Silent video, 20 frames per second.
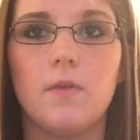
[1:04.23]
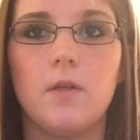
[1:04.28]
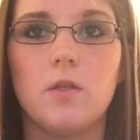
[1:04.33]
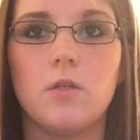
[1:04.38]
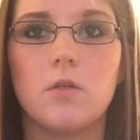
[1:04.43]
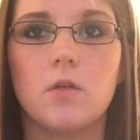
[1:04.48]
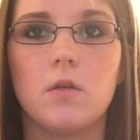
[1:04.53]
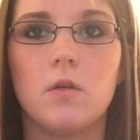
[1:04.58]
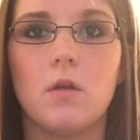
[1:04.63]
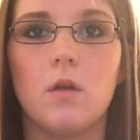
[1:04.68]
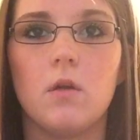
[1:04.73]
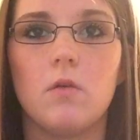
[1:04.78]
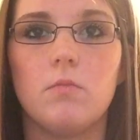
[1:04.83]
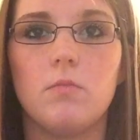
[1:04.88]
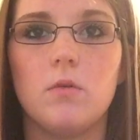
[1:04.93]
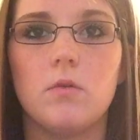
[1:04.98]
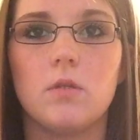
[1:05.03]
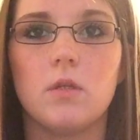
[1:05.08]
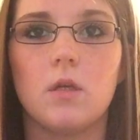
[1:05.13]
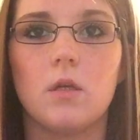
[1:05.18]
feature
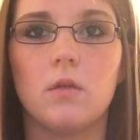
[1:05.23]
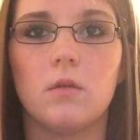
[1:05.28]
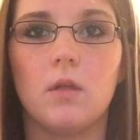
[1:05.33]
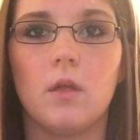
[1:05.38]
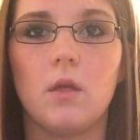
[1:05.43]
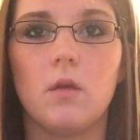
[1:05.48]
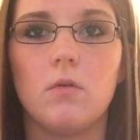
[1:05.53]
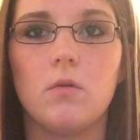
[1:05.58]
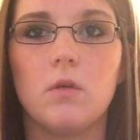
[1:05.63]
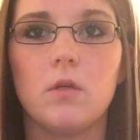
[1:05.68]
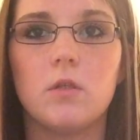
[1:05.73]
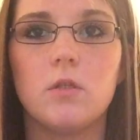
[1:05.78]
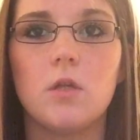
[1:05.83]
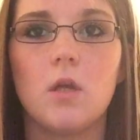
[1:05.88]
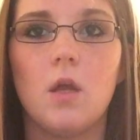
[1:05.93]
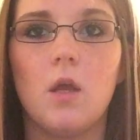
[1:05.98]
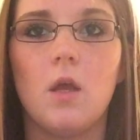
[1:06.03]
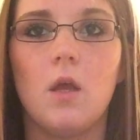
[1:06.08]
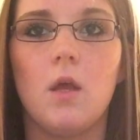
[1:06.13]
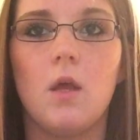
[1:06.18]
of music and language,
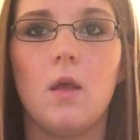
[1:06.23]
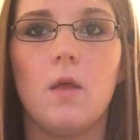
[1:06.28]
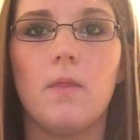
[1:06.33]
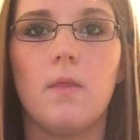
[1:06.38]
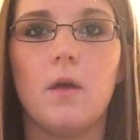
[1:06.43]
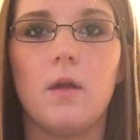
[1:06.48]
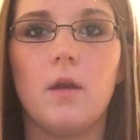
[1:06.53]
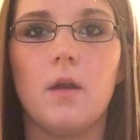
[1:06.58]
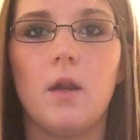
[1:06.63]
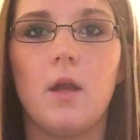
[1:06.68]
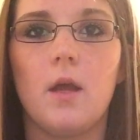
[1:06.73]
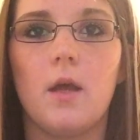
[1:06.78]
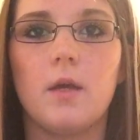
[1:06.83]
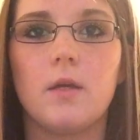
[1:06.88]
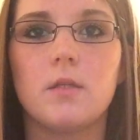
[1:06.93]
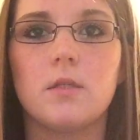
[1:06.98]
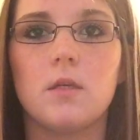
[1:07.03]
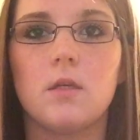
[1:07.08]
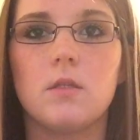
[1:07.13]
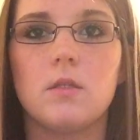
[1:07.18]
that it
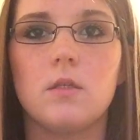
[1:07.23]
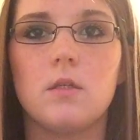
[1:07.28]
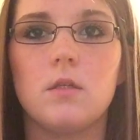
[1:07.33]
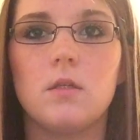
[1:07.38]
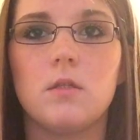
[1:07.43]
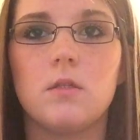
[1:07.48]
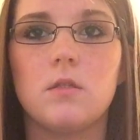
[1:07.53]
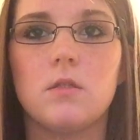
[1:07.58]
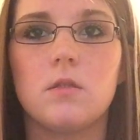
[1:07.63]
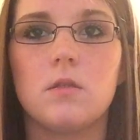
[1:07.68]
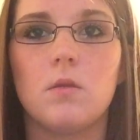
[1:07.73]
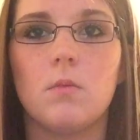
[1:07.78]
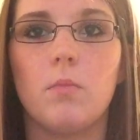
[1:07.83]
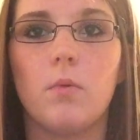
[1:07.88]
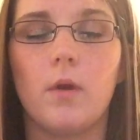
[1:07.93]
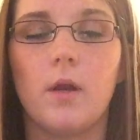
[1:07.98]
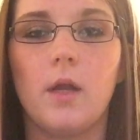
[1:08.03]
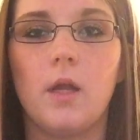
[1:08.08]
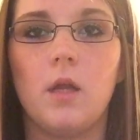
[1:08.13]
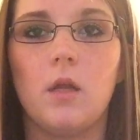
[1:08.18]
accesses the
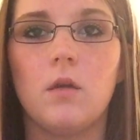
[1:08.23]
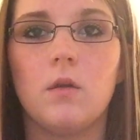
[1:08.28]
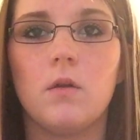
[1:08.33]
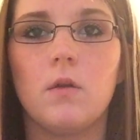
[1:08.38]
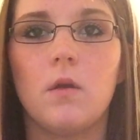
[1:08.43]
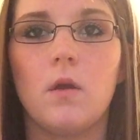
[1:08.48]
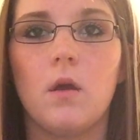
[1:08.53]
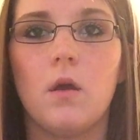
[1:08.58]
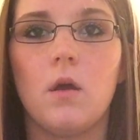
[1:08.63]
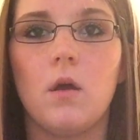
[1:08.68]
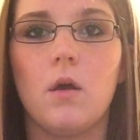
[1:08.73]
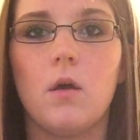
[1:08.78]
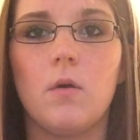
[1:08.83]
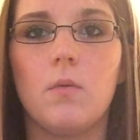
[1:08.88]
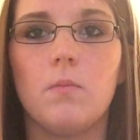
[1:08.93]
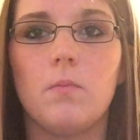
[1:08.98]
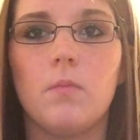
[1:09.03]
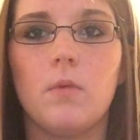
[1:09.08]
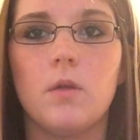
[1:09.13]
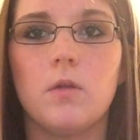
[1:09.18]
brain
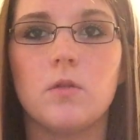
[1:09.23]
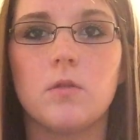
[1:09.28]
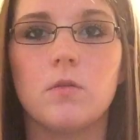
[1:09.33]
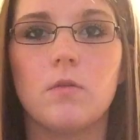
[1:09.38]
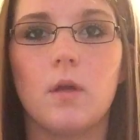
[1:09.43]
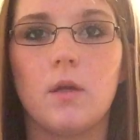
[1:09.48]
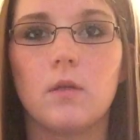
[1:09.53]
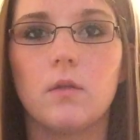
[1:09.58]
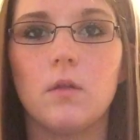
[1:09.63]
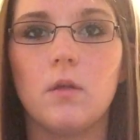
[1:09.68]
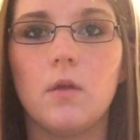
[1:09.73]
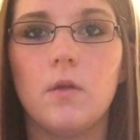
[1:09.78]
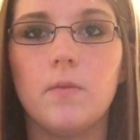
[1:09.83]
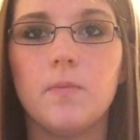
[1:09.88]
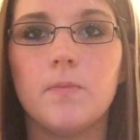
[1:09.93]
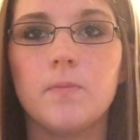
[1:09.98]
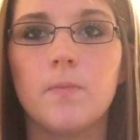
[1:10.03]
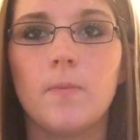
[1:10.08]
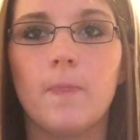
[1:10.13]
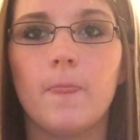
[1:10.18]

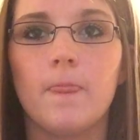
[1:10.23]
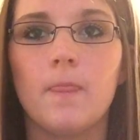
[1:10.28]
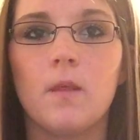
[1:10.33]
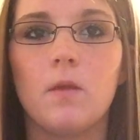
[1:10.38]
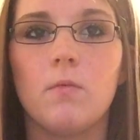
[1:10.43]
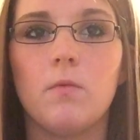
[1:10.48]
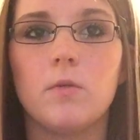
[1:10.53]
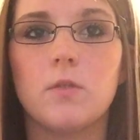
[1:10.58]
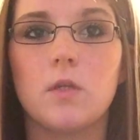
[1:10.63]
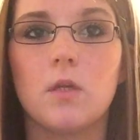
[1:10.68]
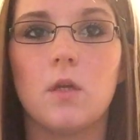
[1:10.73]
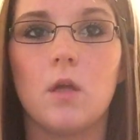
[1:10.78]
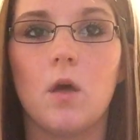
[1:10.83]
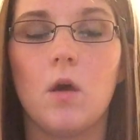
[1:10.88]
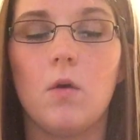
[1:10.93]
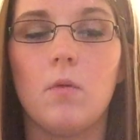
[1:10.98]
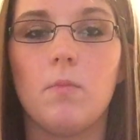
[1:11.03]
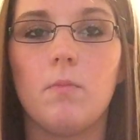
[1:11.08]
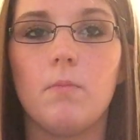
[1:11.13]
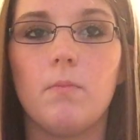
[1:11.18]
indirectly, which can
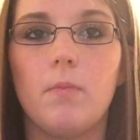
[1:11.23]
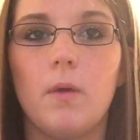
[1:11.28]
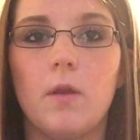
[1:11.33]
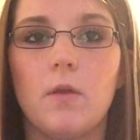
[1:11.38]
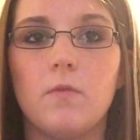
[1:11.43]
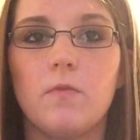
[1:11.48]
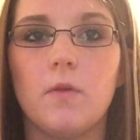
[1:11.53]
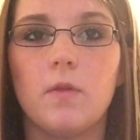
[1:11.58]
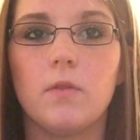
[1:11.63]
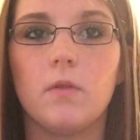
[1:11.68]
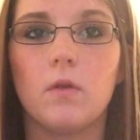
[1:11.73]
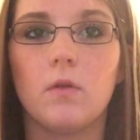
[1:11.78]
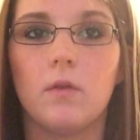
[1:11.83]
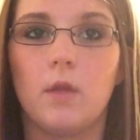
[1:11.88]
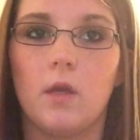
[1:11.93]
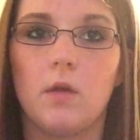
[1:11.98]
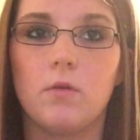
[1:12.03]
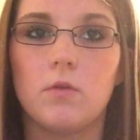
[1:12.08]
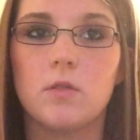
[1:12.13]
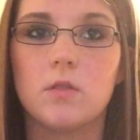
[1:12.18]
help benefit their
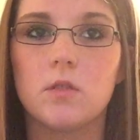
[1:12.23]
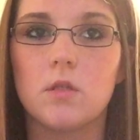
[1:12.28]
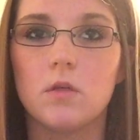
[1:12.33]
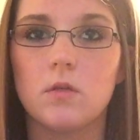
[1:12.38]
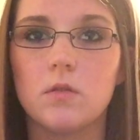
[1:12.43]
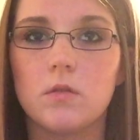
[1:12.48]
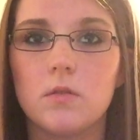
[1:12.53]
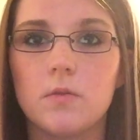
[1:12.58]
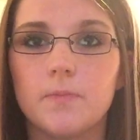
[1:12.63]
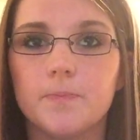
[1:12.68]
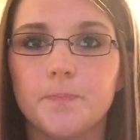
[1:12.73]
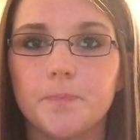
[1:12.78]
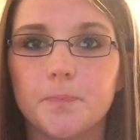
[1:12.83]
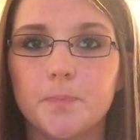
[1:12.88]
language skills.